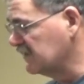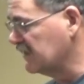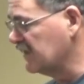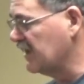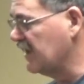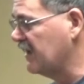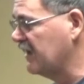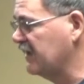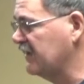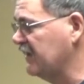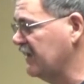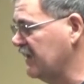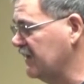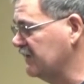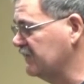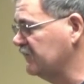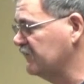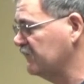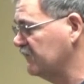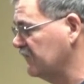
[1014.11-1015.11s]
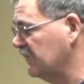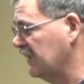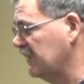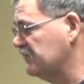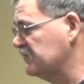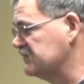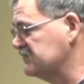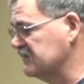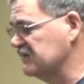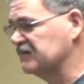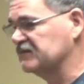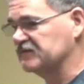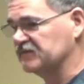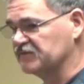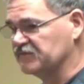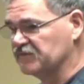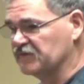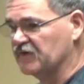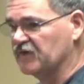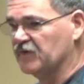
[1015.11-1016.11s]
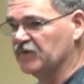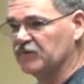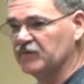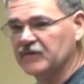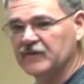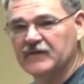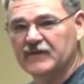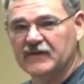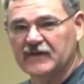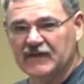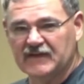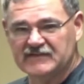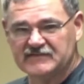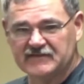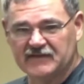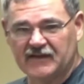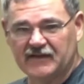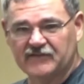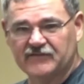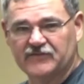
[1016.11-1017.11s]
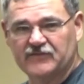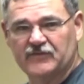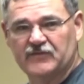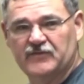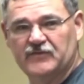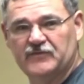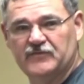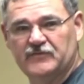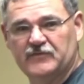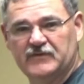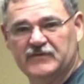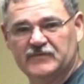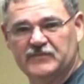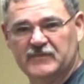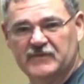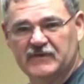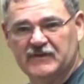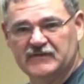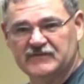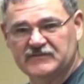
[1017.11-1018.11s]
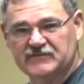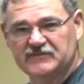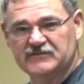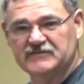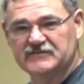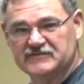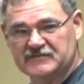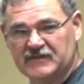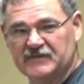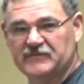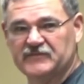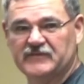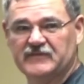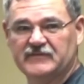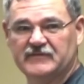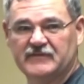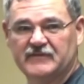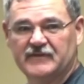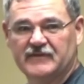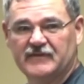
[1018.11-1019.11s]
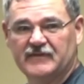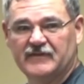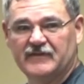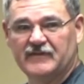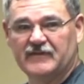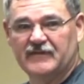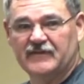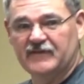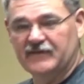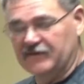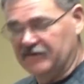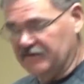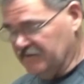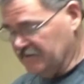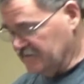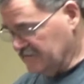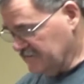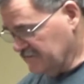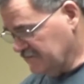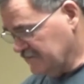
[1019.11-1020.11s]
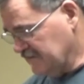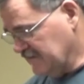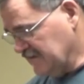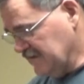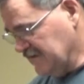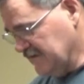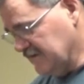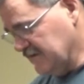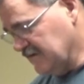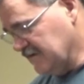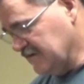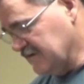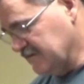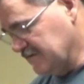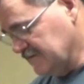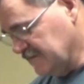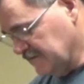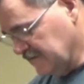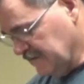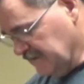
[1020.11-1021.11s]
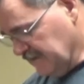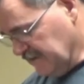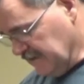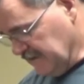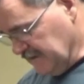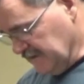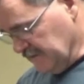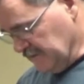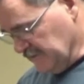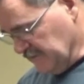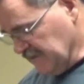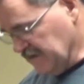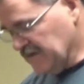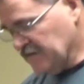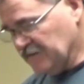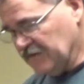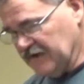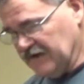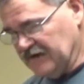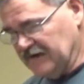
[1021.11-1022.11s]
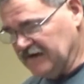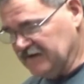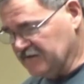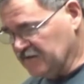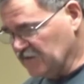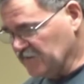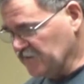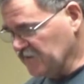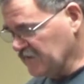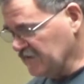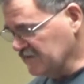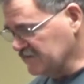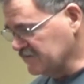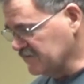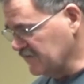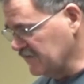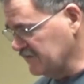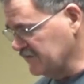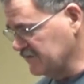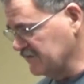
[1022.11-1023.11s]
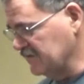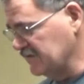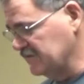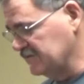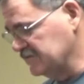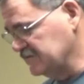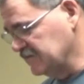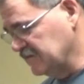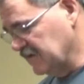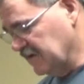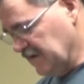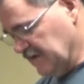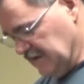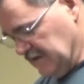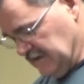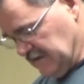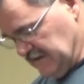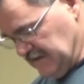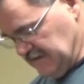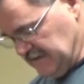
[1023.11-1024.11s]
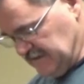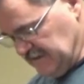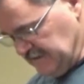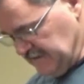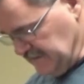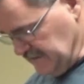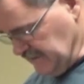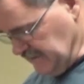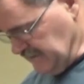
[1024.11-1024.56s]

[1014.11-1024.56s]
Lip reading: God He was in control. He's not through with me. He's doing something, you know. And but anyway, I had the open heart surgery, and